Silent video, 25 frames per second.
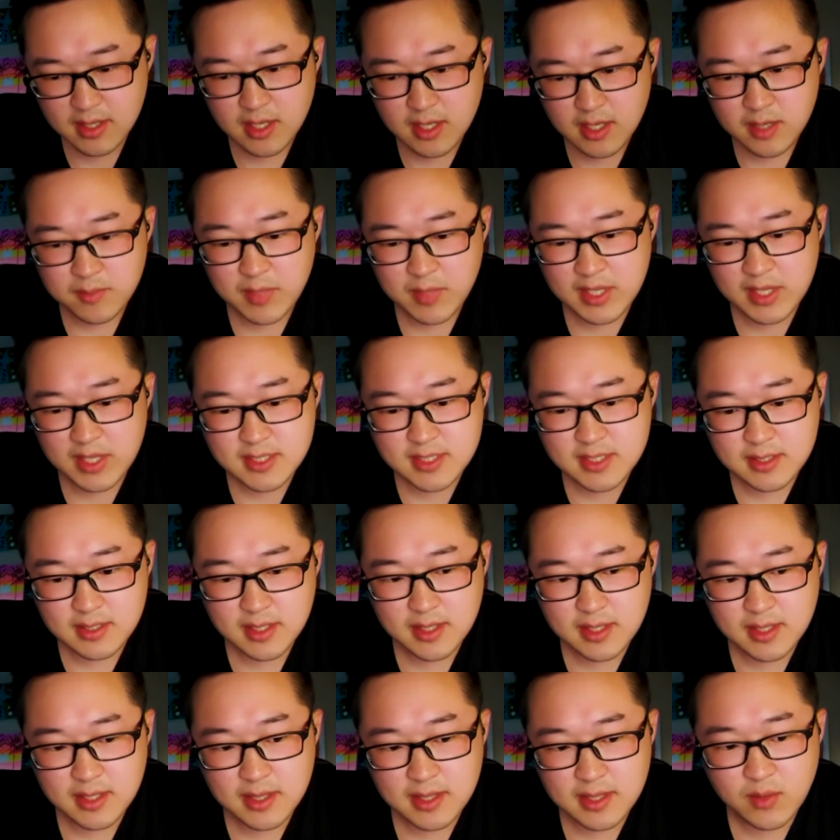
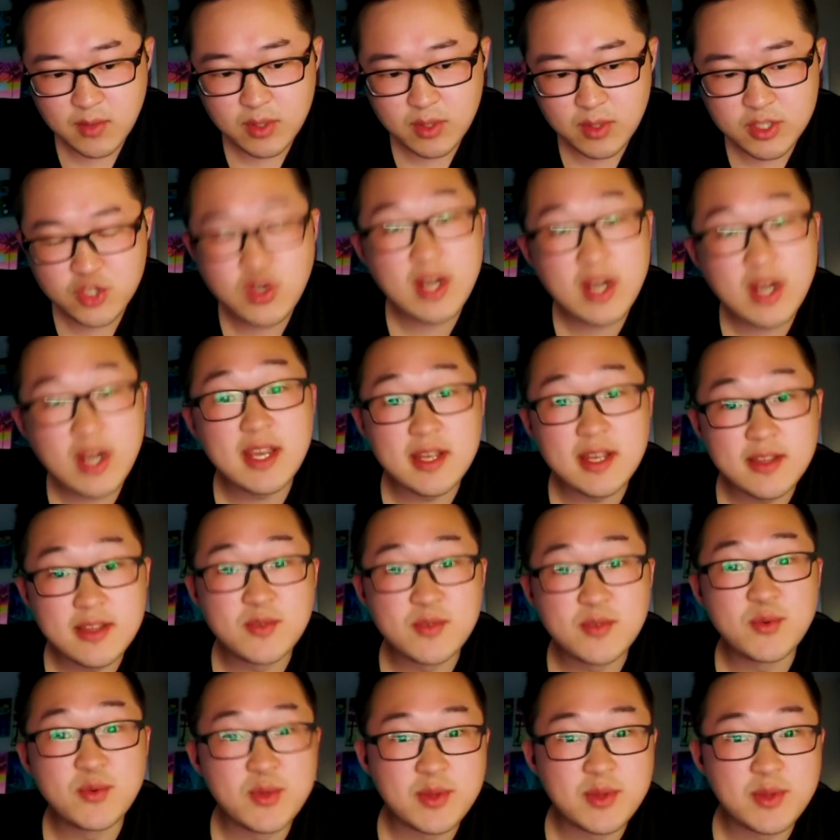basically they were trekking
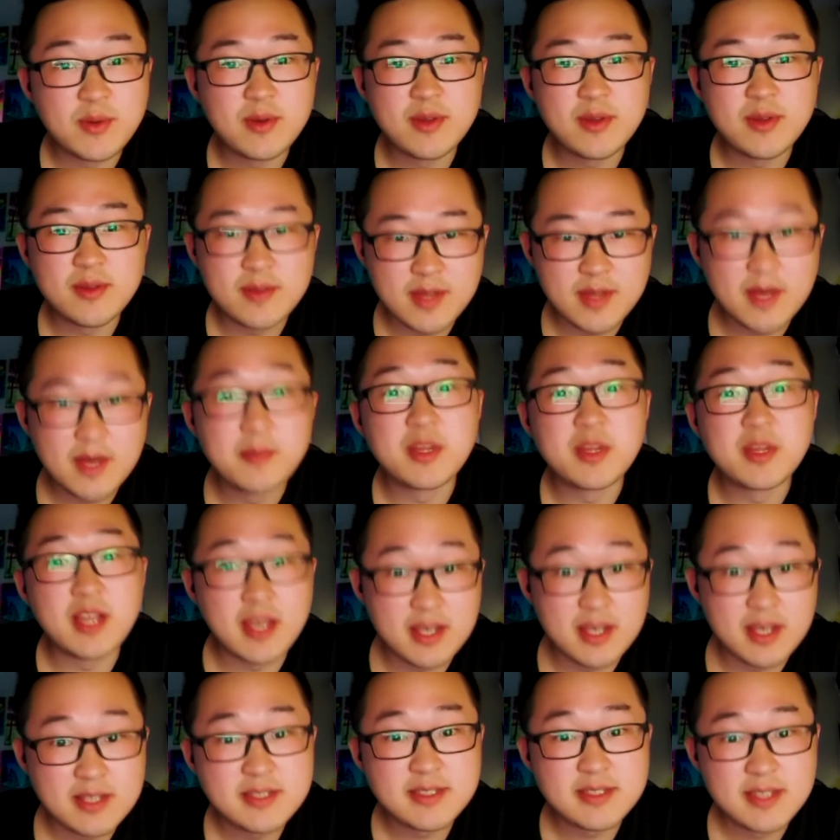through the
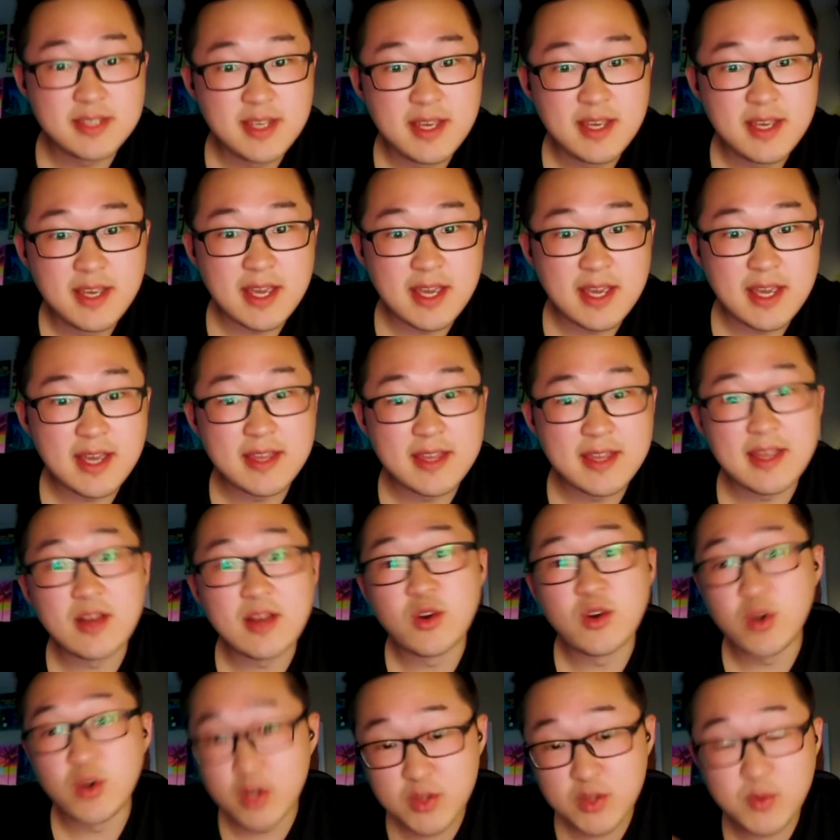Himalayas, and that
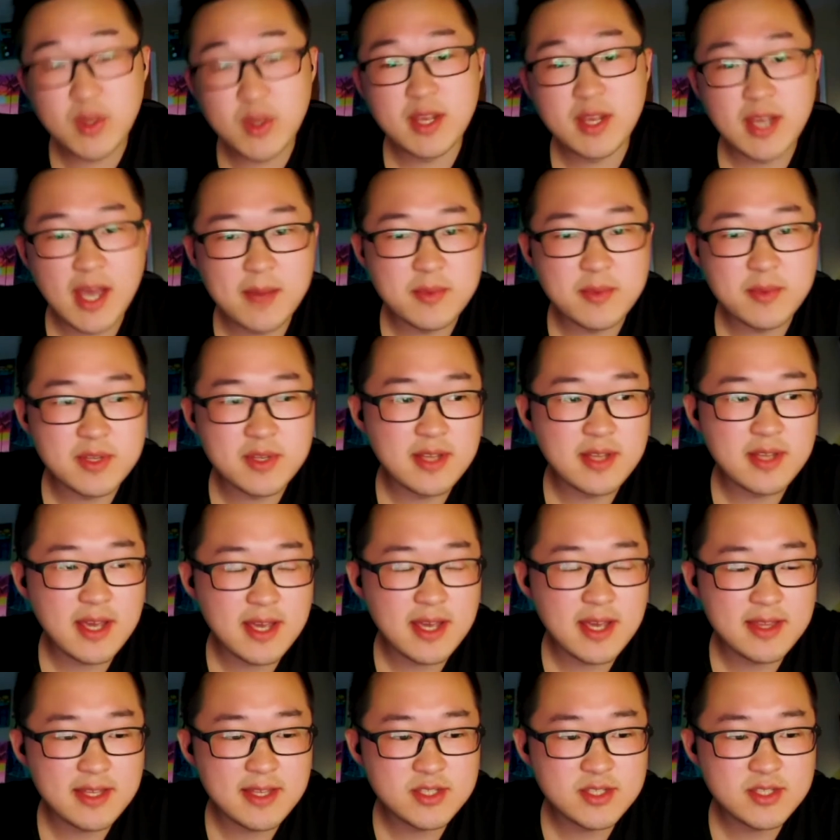earthquake happened,
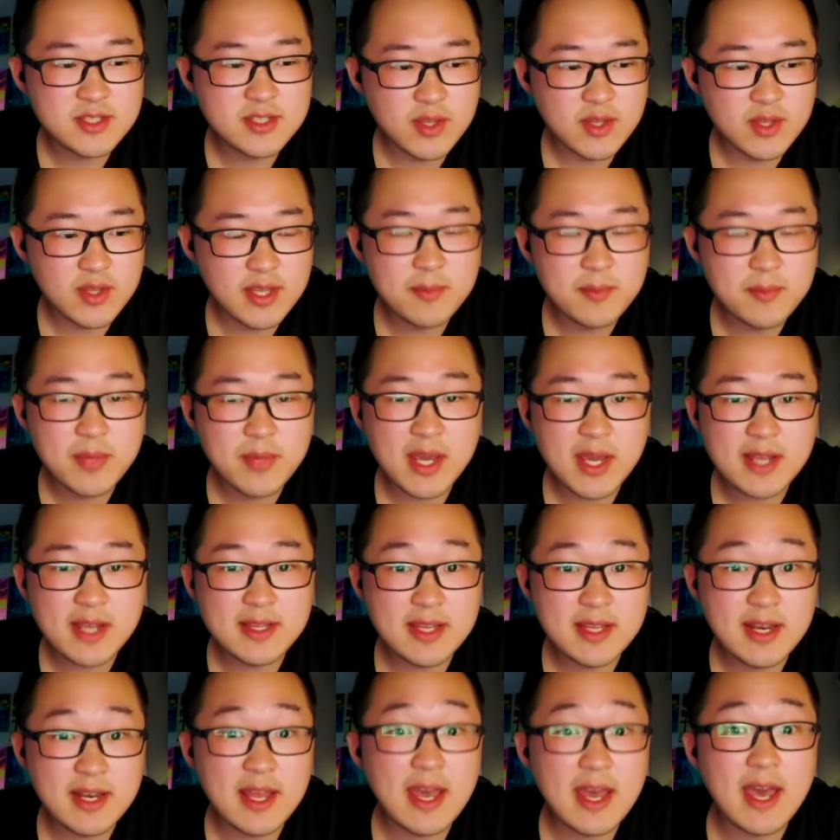and they saw the impact
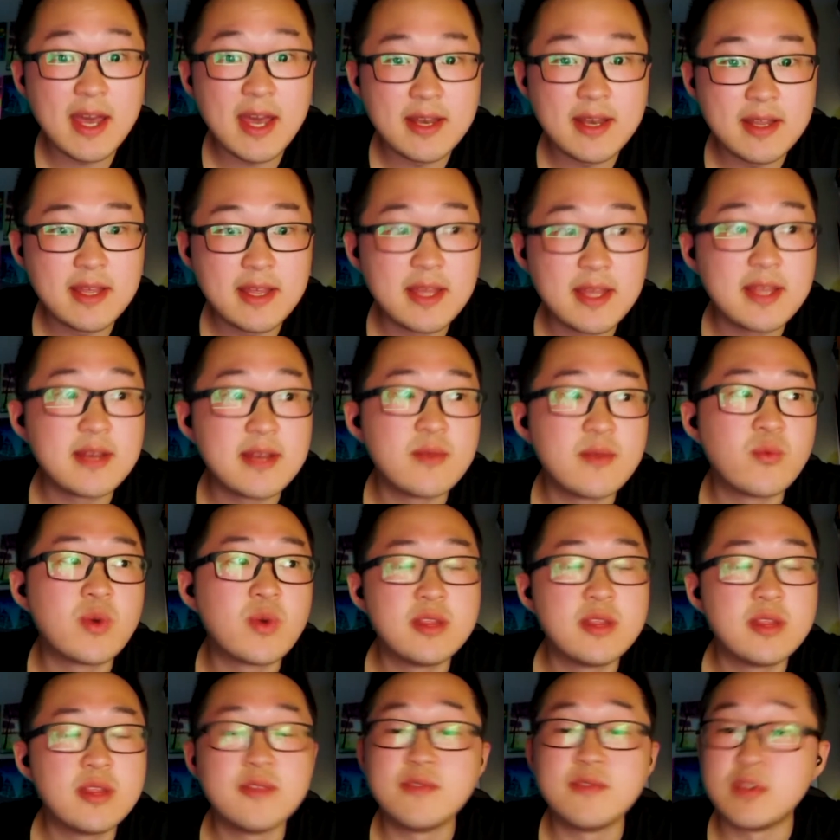that it had in
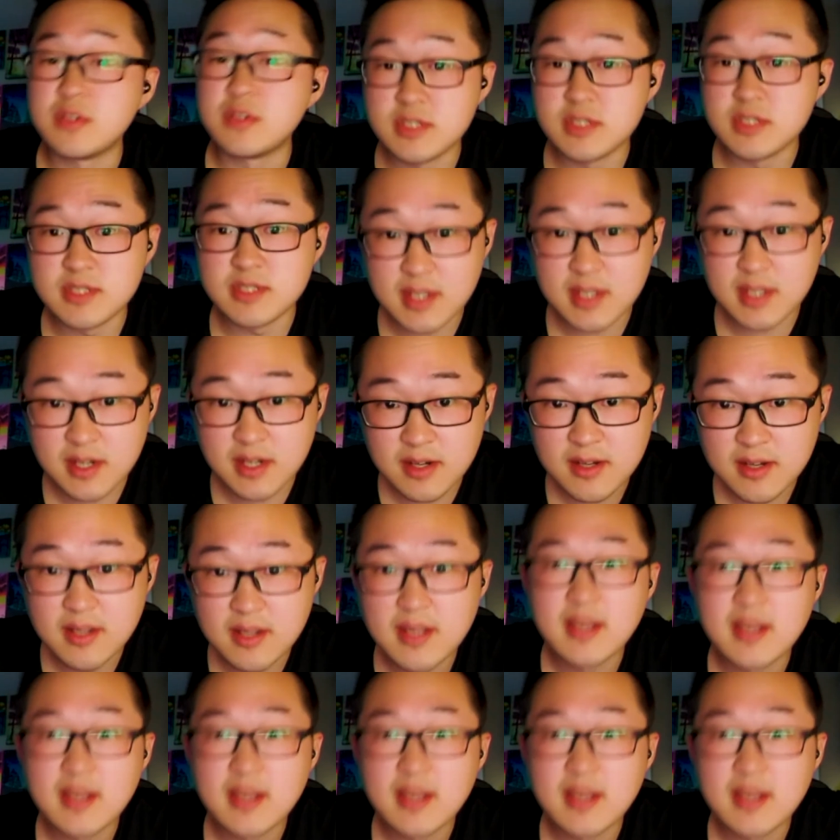one of the villages there.